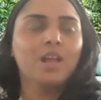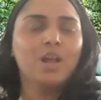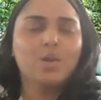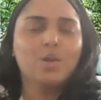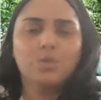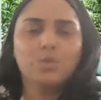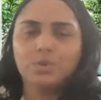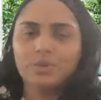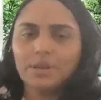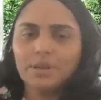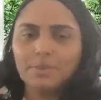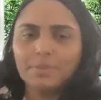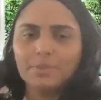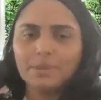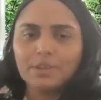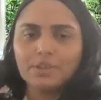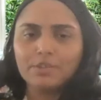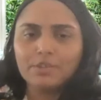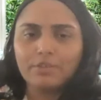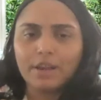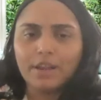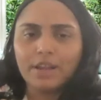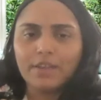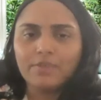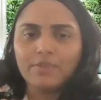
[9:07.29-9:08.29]
wouldn't it be
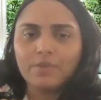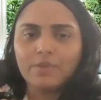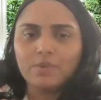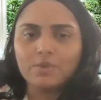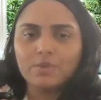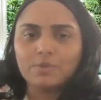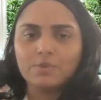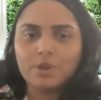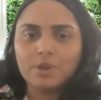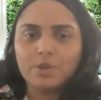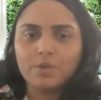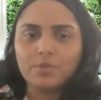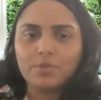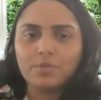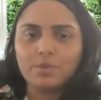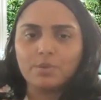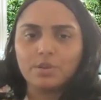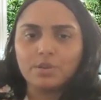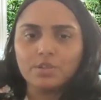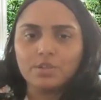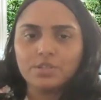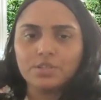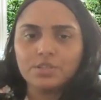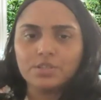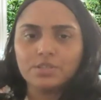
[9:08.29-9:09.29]
great if I was my own
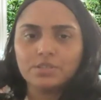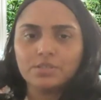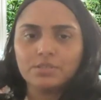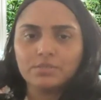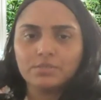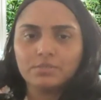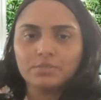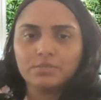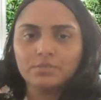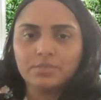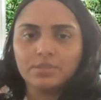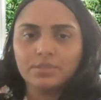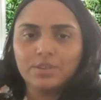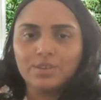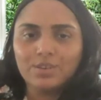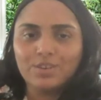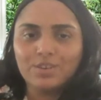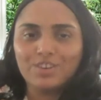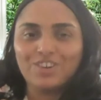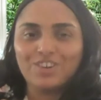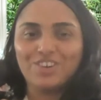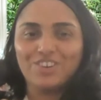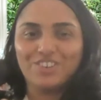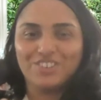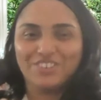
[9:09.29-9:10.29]
boss?
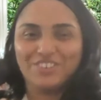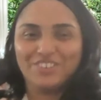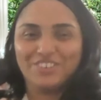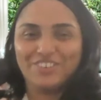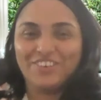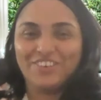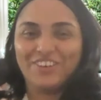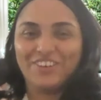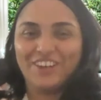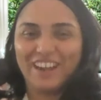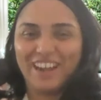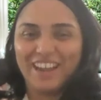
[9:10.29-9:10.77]
Right?